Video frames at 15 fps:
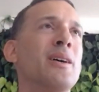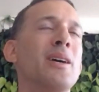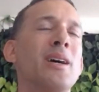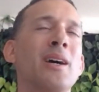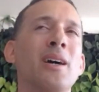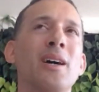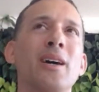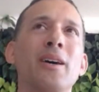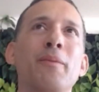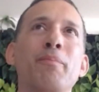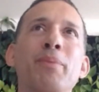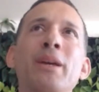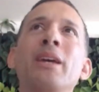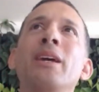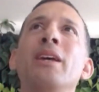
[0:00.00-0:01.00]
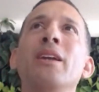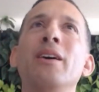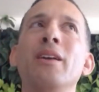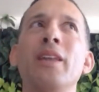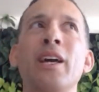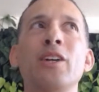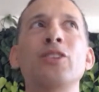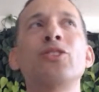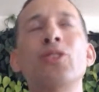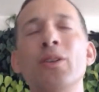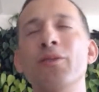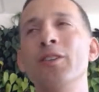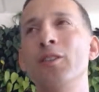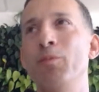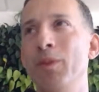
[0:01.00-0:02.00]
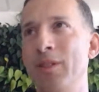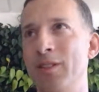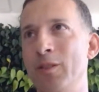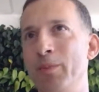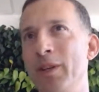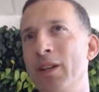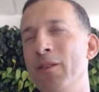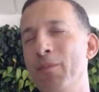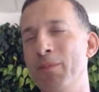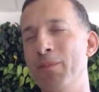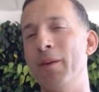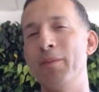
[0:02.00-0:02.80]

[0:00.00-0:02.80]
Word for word: Uh, being in a like a service business, being in a,